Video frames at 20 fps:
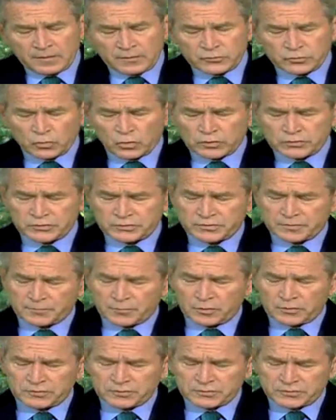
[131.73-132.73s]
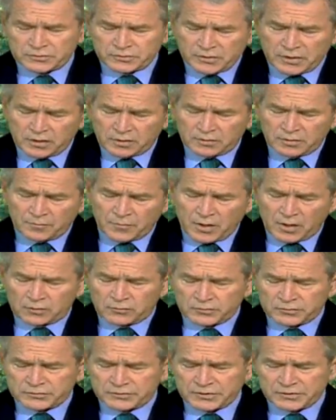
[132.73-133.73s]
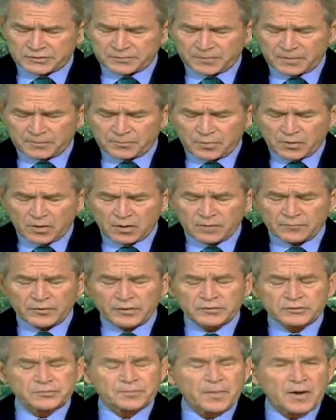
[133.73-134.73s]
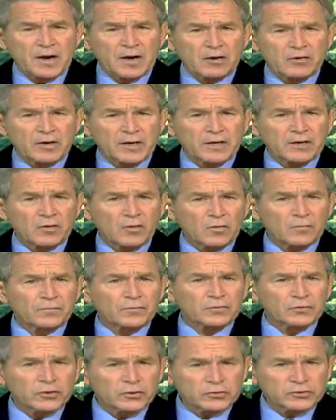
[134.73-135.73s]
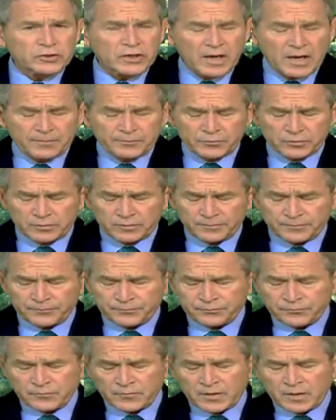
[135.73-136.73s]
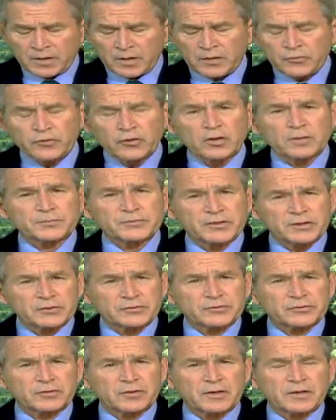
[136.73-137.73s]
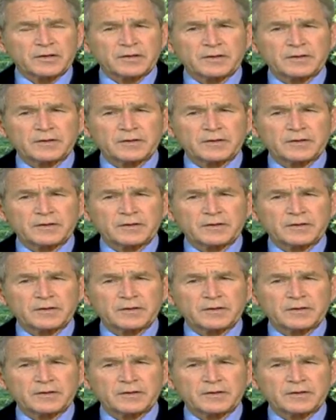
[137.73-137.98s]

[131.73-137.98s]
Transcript: Georgia's emergence as a young democracy has been part of an inspiring and hopeful new chapter in Europe's history.